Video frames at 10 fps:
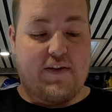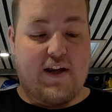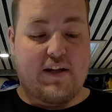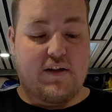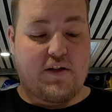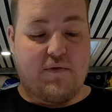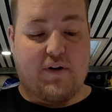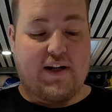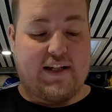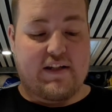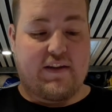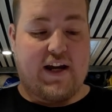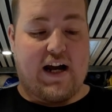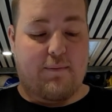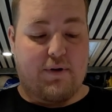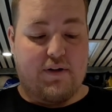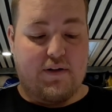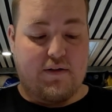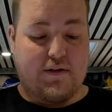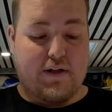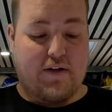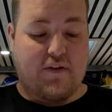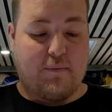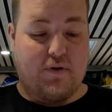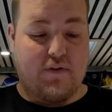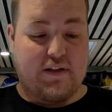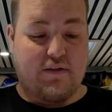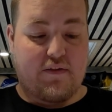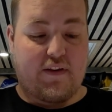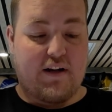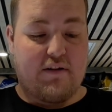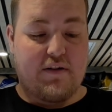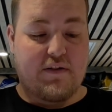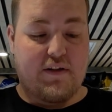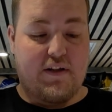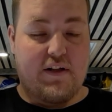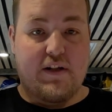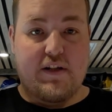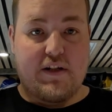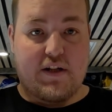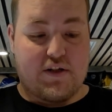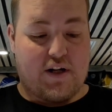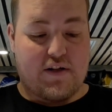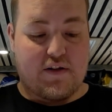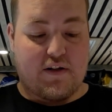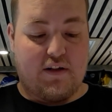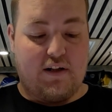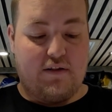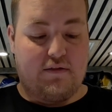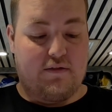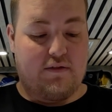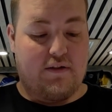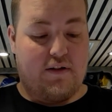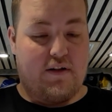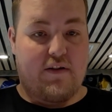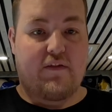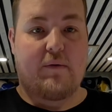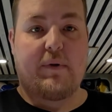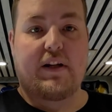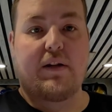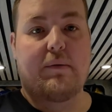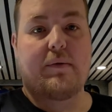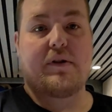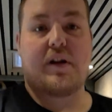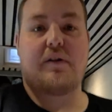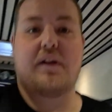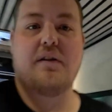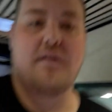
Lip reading: then you are into the app. Now if you pull the little thing around, you can change the colour. If I pick you up and show you,